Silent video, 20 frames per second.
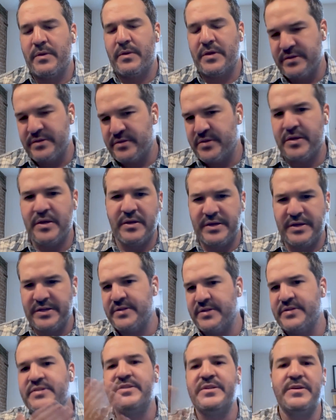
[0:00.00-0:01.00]
He's a
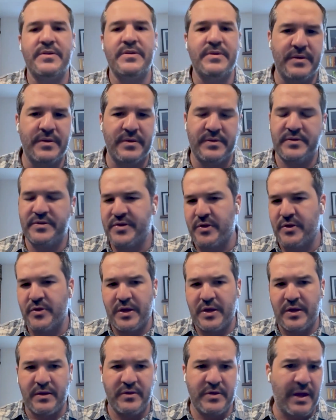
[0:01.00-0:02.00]
SEAL, and so you
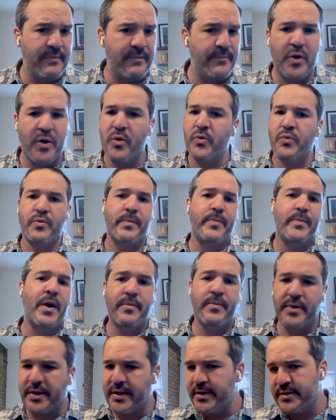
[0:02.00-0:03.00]
have both
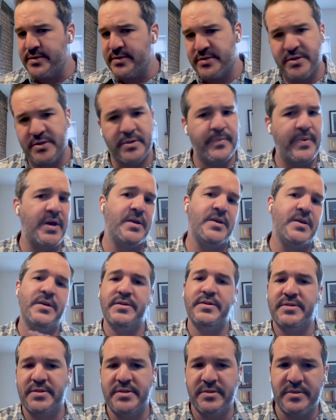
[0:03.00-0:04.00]
Republicans,
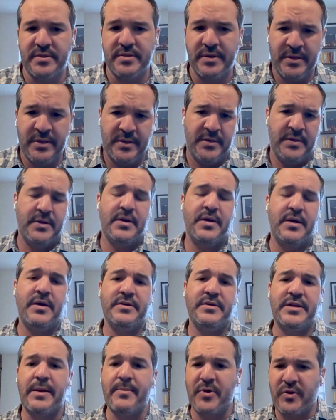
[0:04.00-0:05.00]
Independents, and
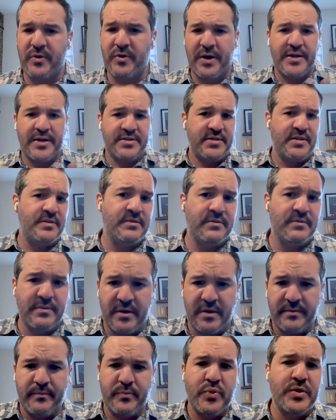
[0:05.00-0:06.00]
Democrats
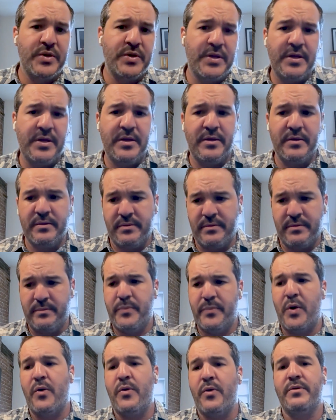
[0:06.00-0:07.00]
on pretty
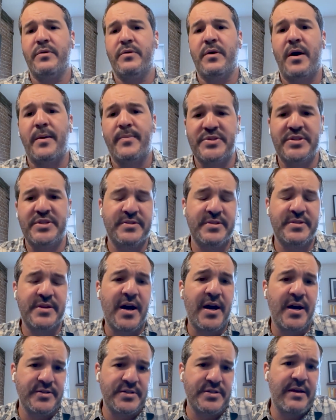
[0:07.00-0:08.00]
polar opposite
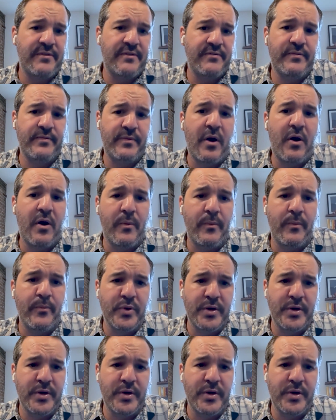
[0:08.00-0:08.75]
sides have all